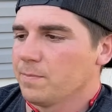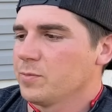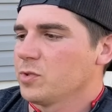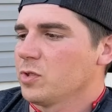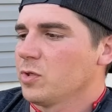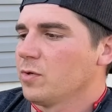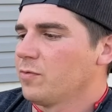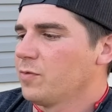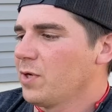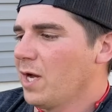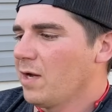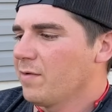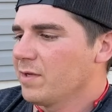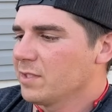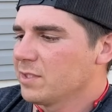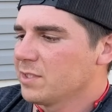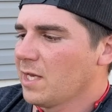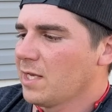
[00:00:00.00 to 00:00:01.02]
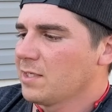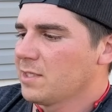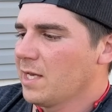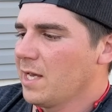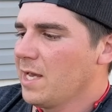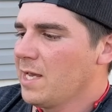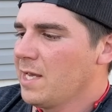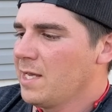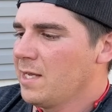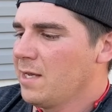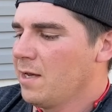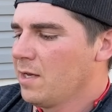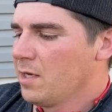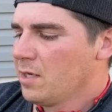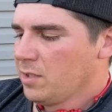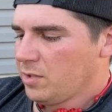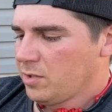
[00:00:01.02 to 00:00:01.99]
So if you have it set to A,
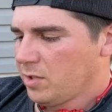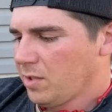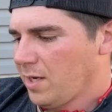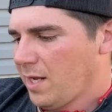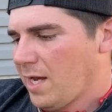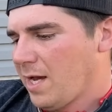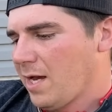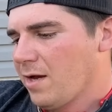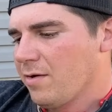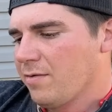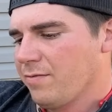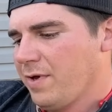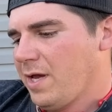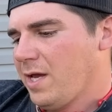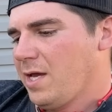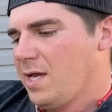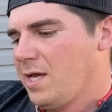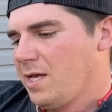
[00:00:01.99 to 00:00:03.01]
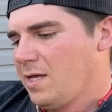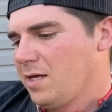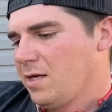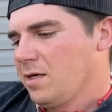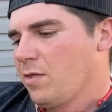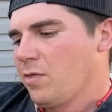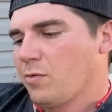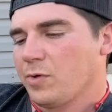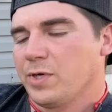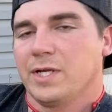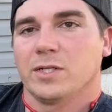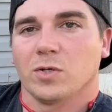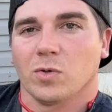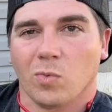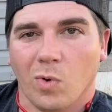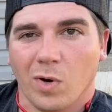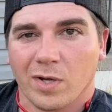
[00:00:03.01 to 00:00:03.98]
you're gonna have a
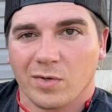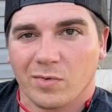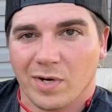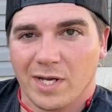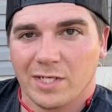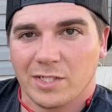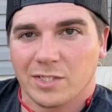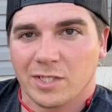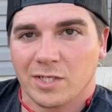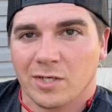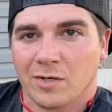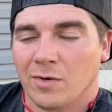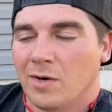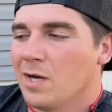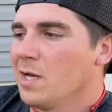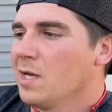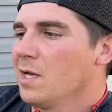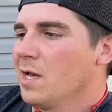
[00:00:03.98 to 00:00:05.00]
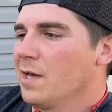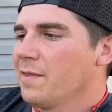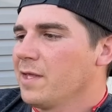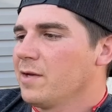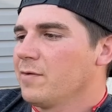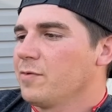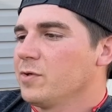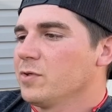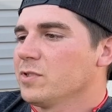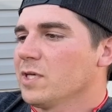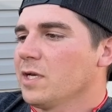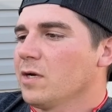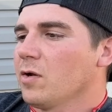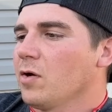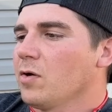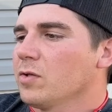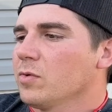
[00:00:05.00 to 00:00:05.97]
3-to-1 ratio. And then if you set
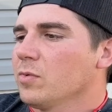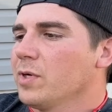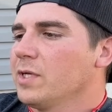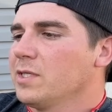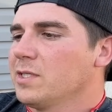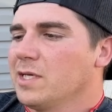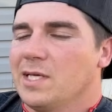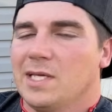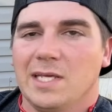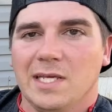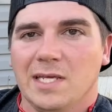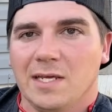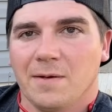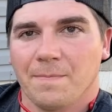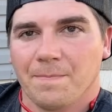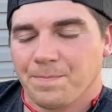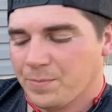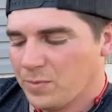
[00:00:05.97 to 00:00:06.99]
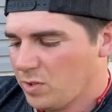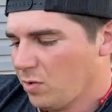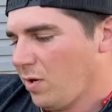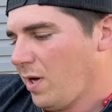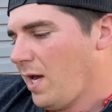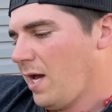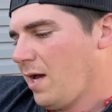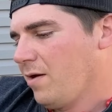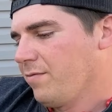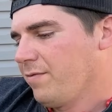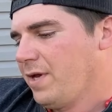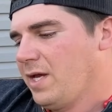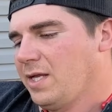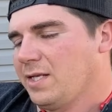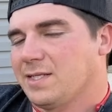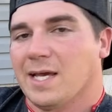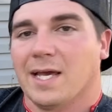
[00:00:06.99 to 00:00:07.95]
it all the way to E, you'll have
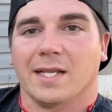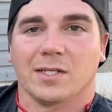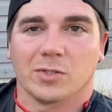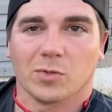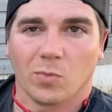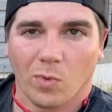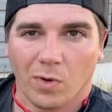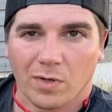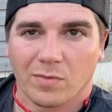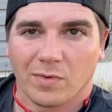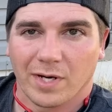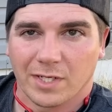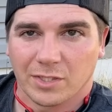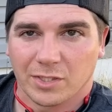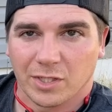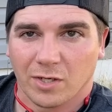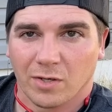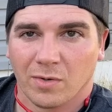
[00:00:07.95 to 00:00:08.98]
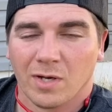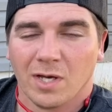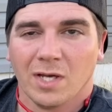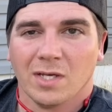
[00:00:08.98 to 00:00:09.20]
a 10-to-1 ratio.